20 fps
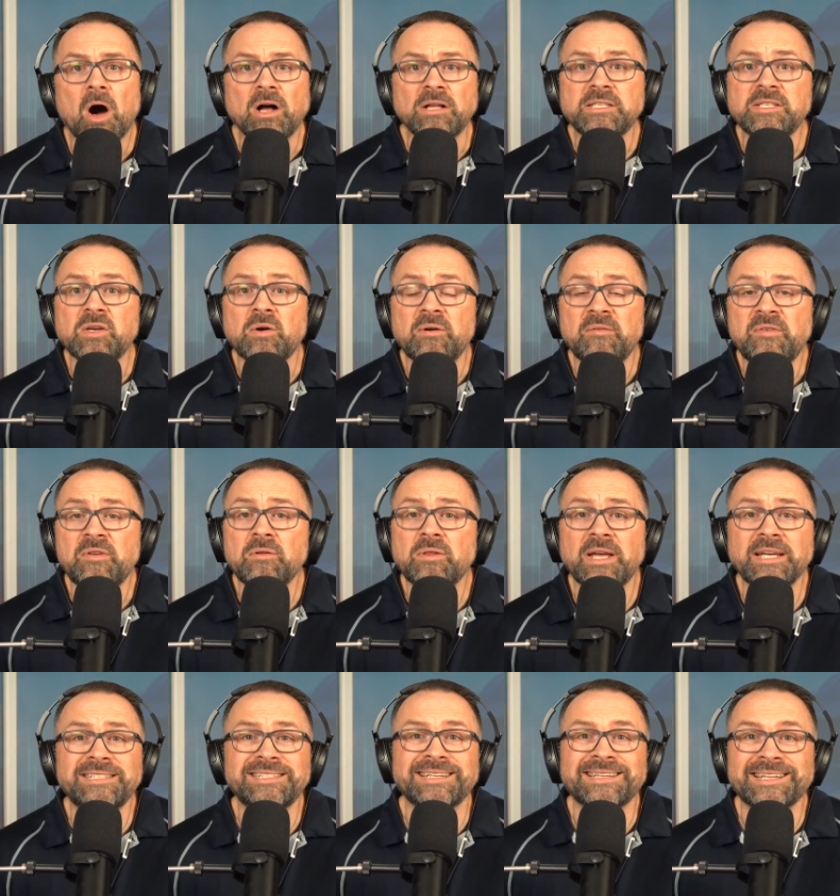Also, if you
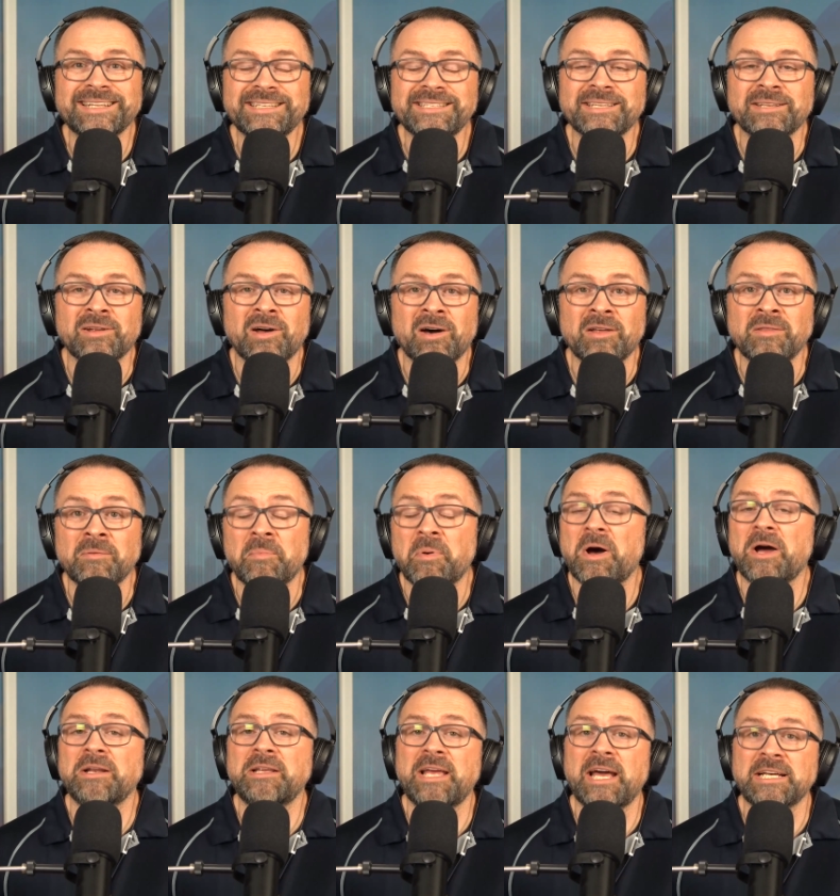like to listen on the
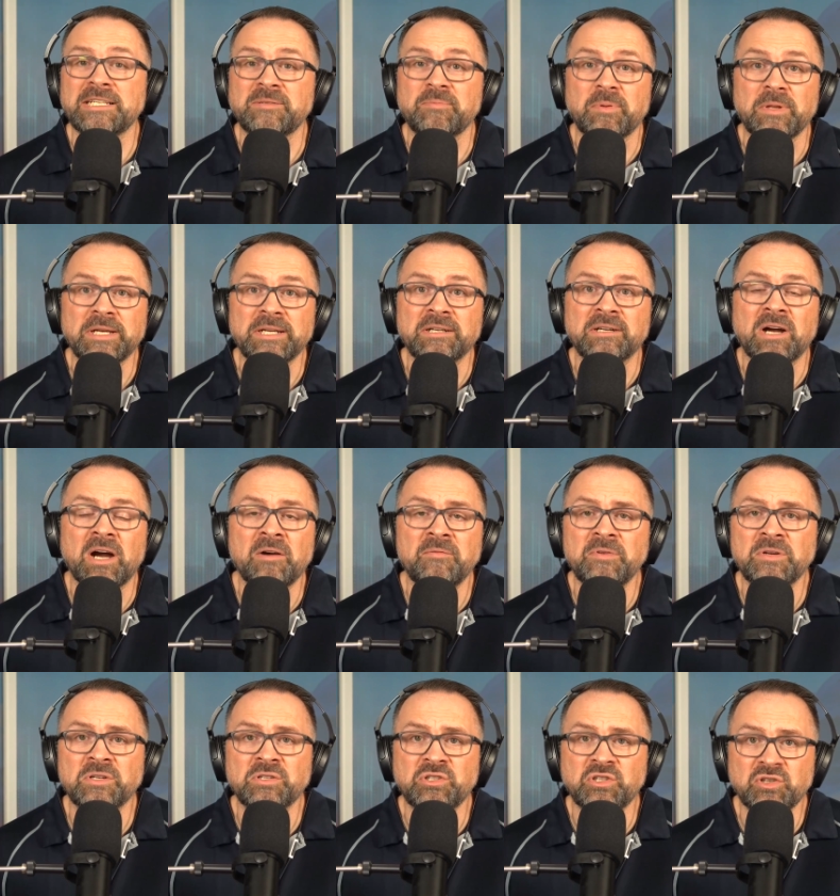podcast player
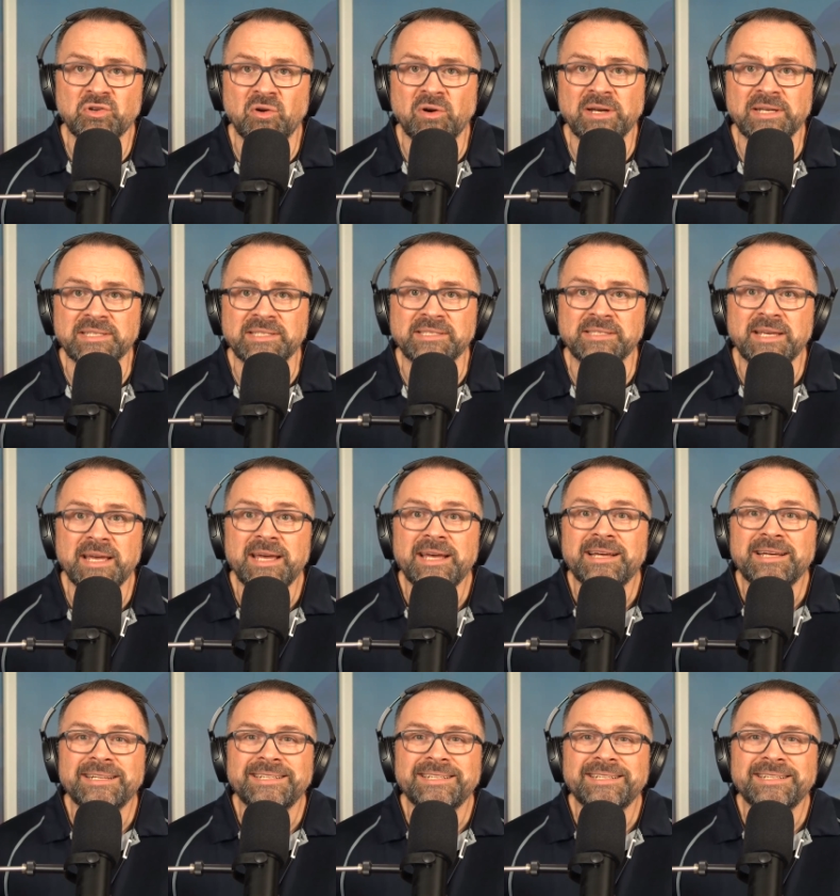of your choice,